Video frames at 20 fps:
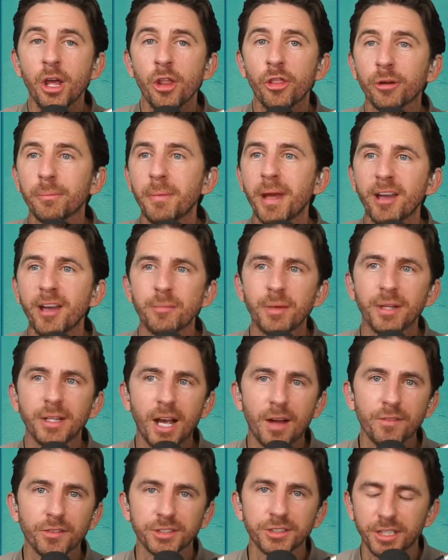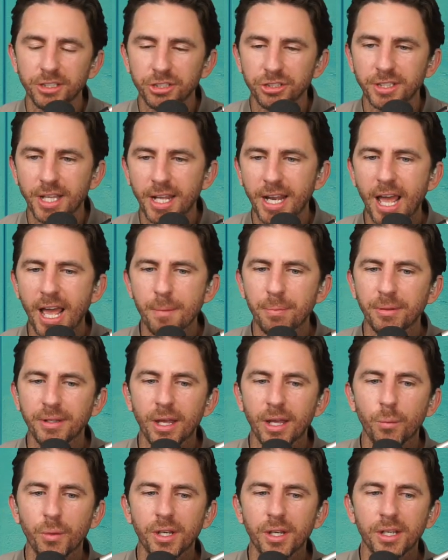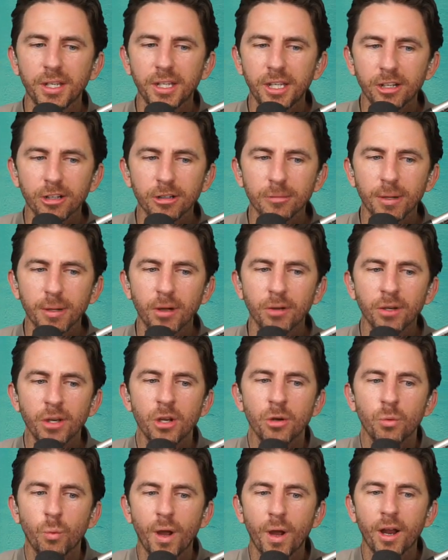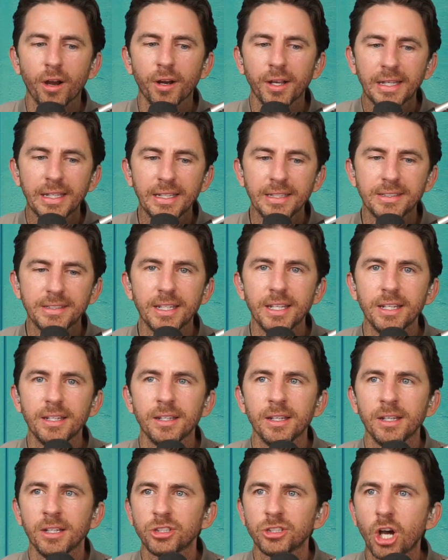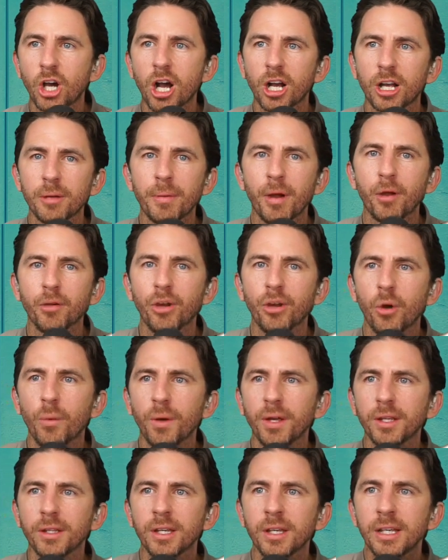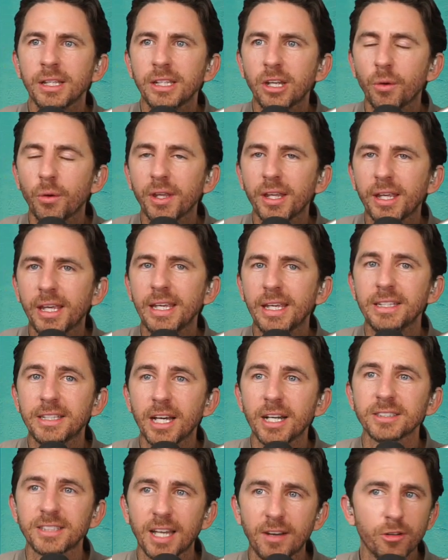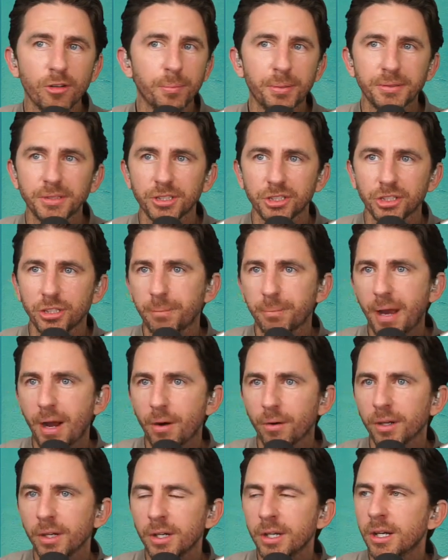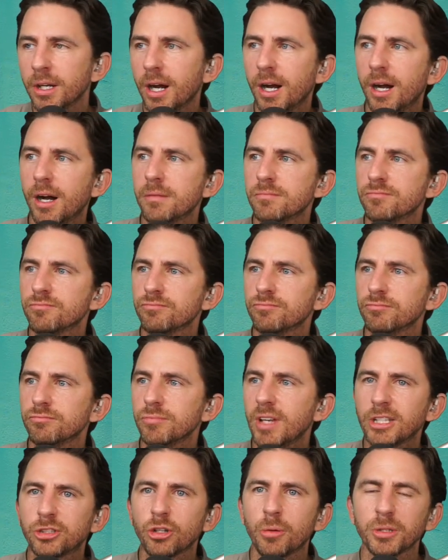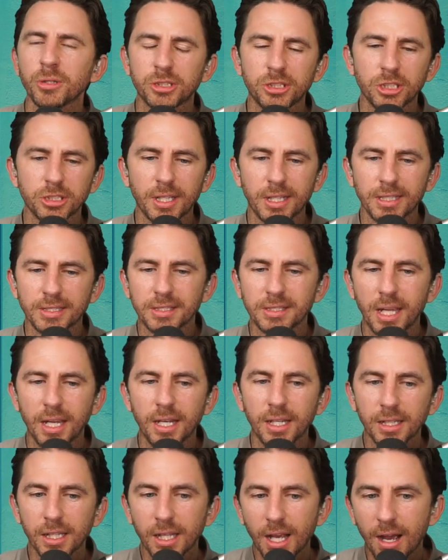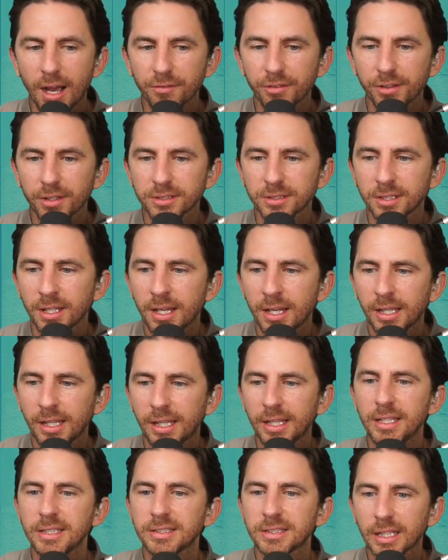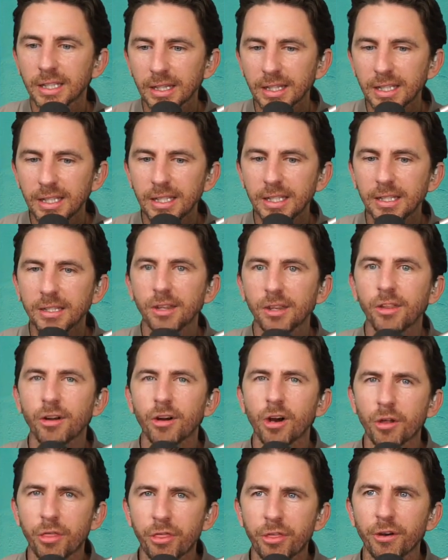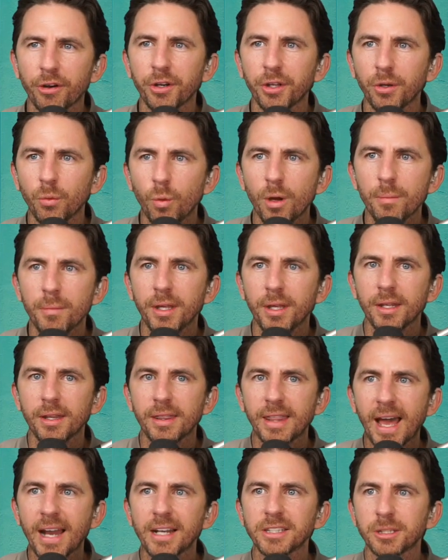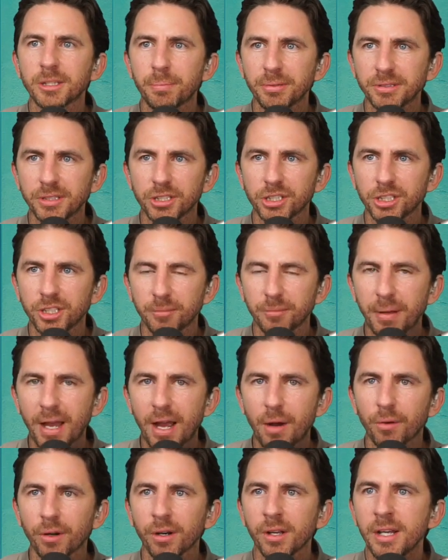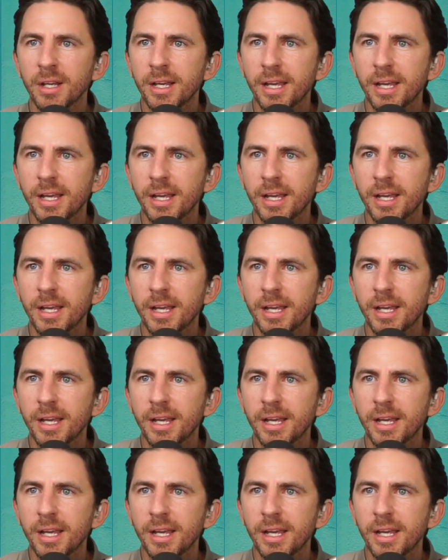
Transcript: There may have been conversations that happened that we didn't hear about where he did talk about knowing. No, he does have a position of power. Um, it's almost just like stating the obvious. He's the lead. There are 30 women. That is a position of power.